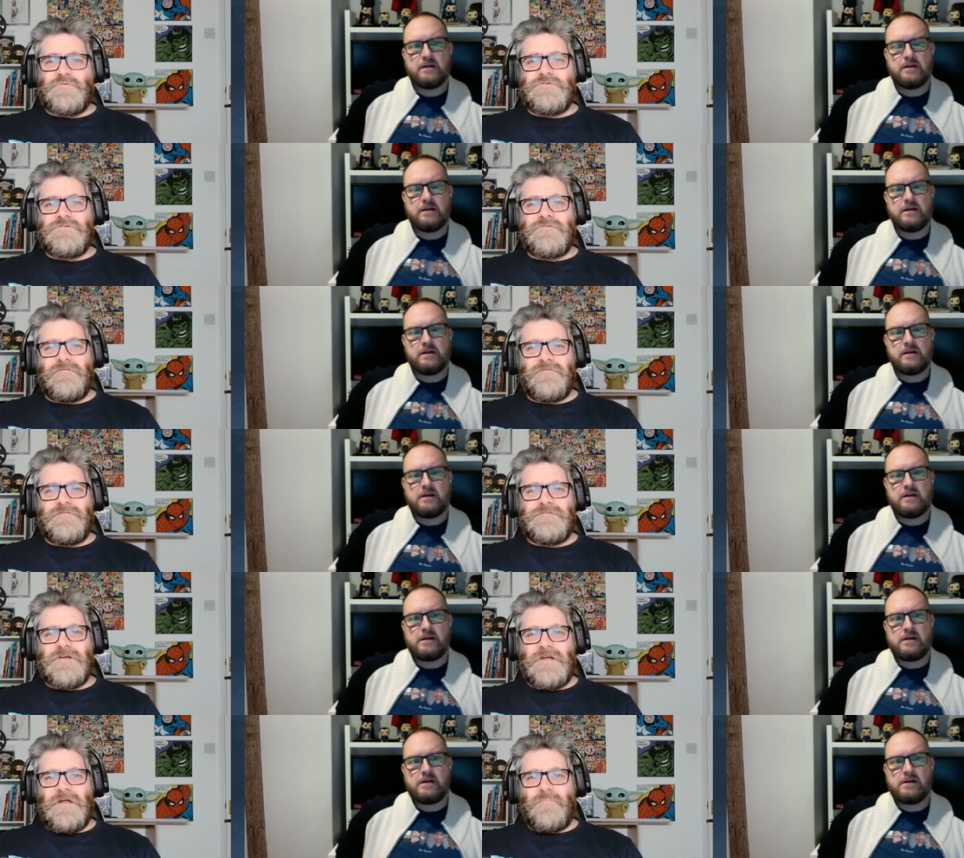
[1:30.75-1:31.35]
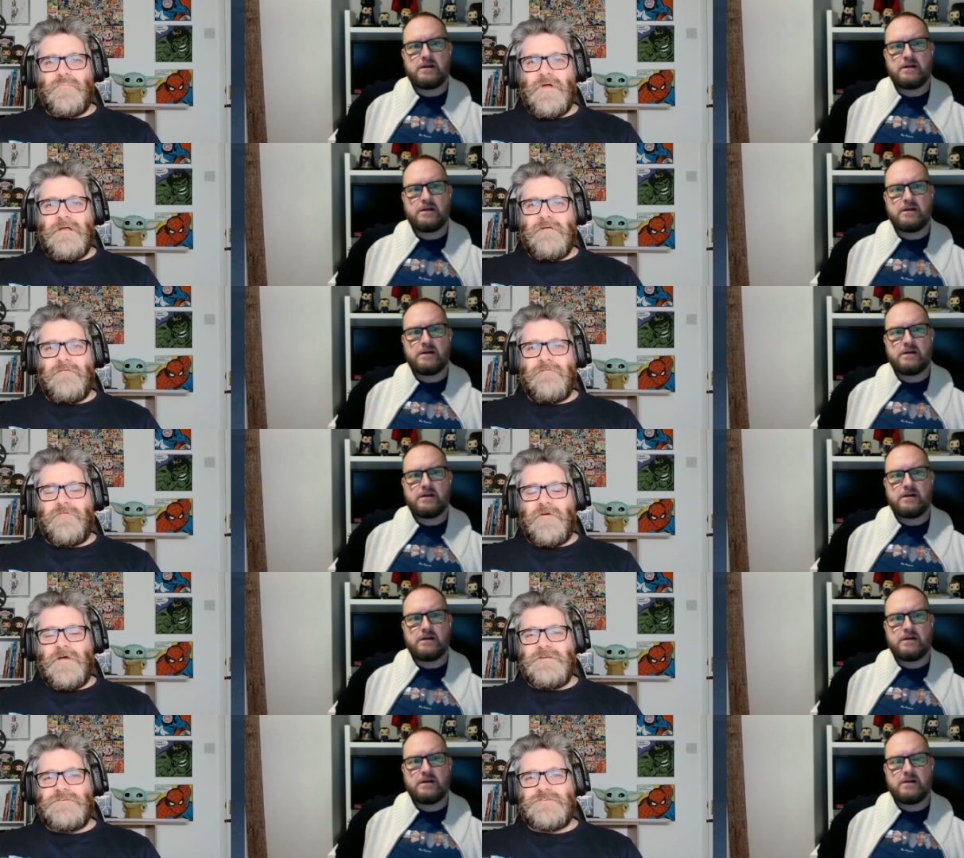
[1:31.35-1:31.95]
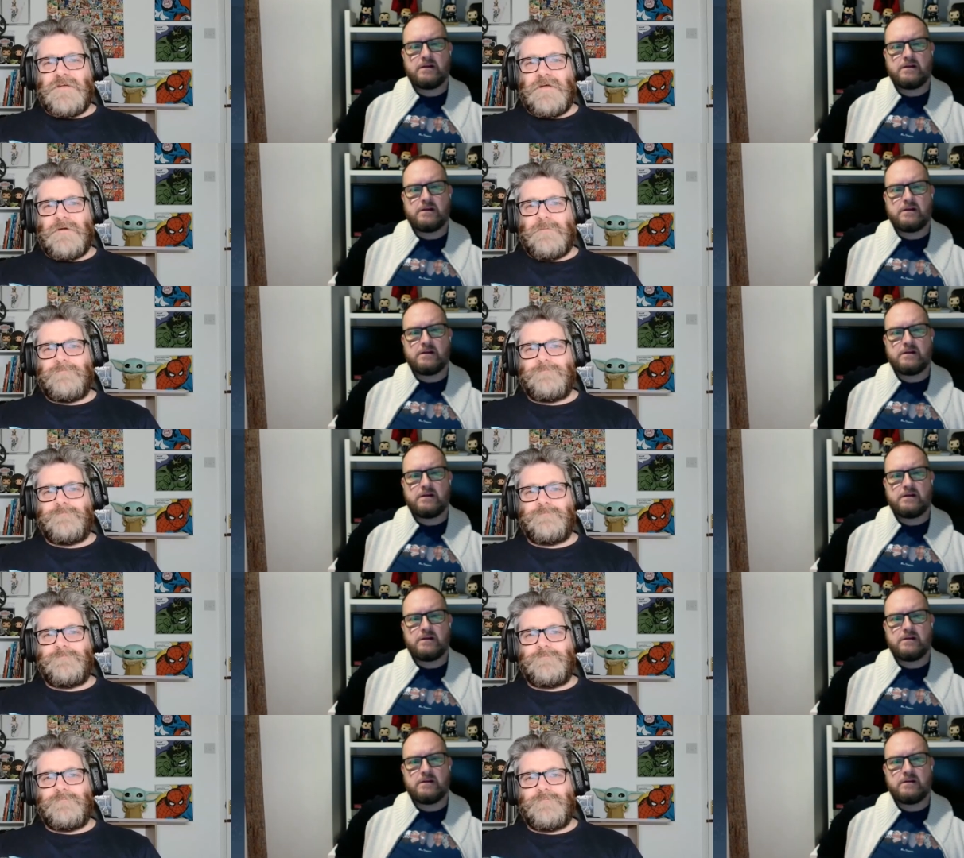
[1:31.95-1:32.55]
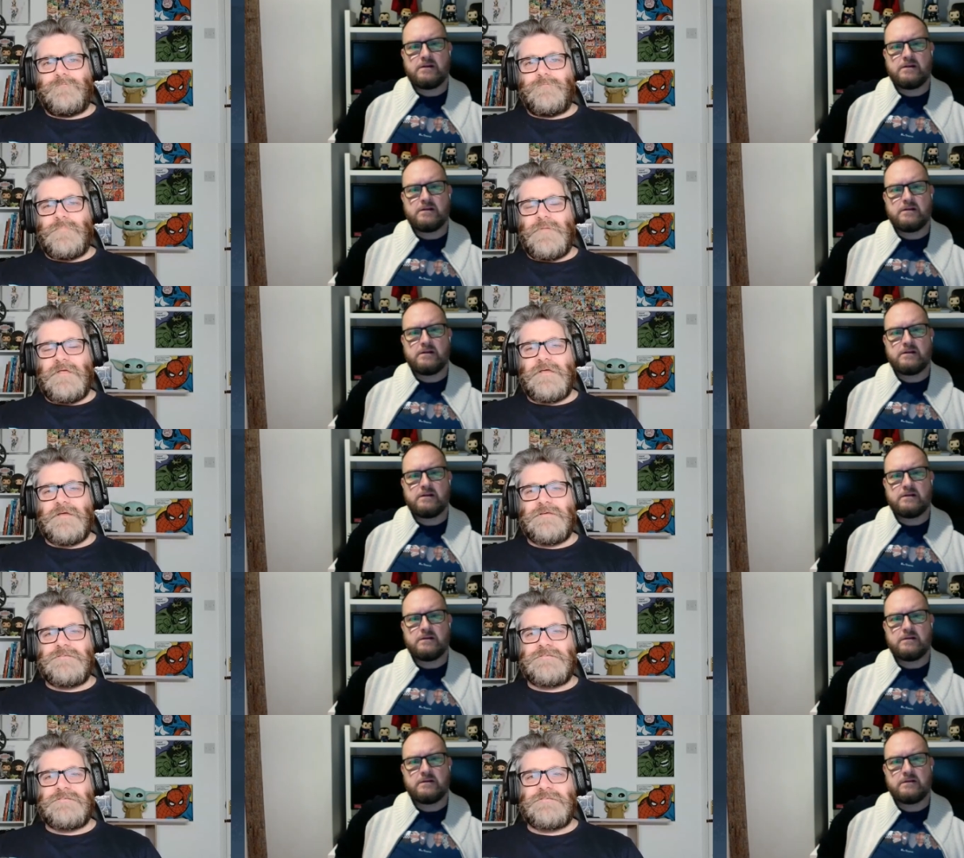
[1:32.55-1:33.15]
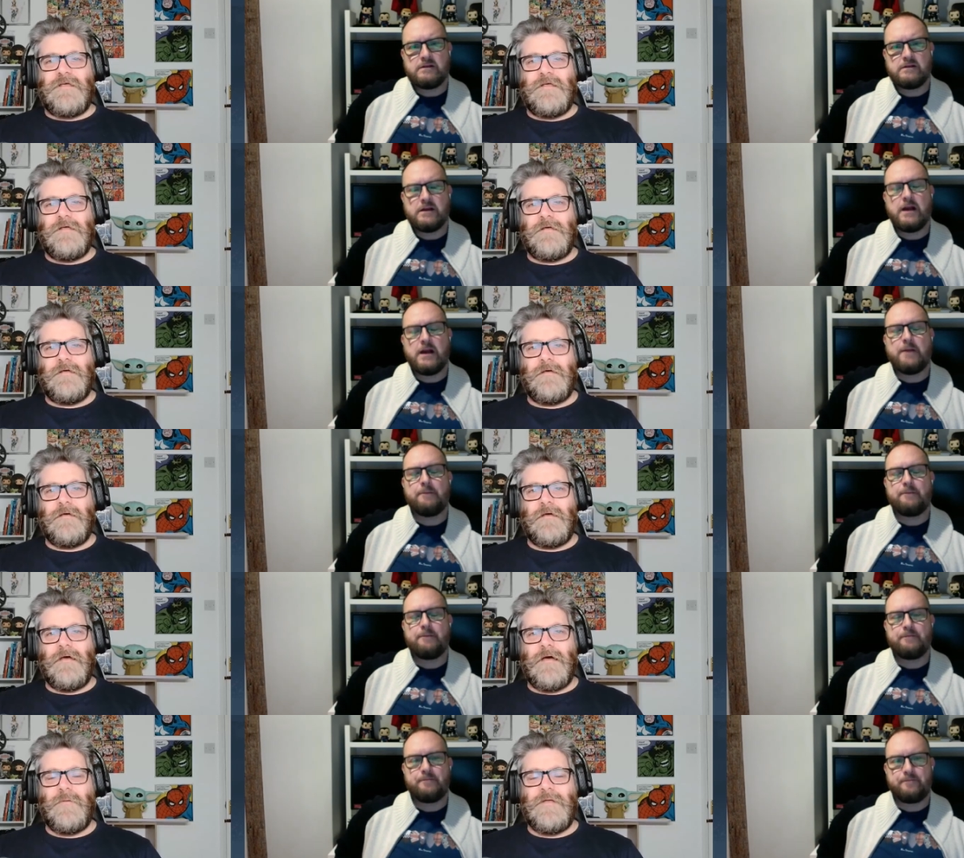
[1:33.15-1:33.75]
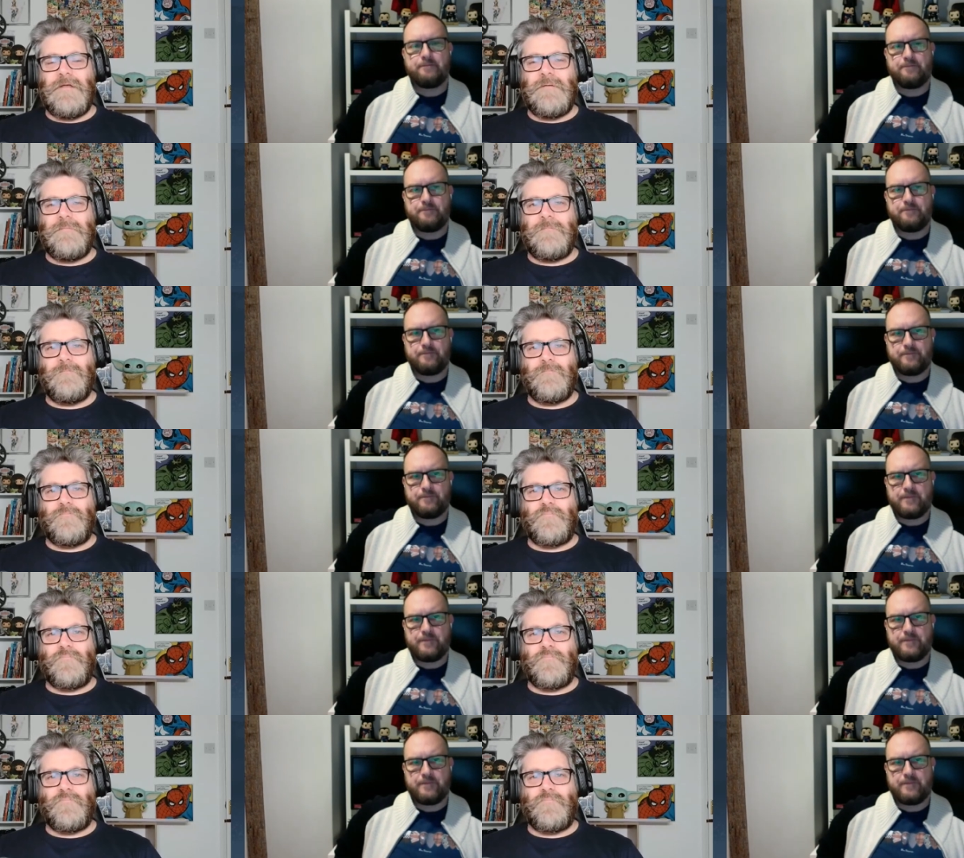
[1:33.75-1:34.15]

Speaker 1: also a return of Brendan Fraser because, I mean,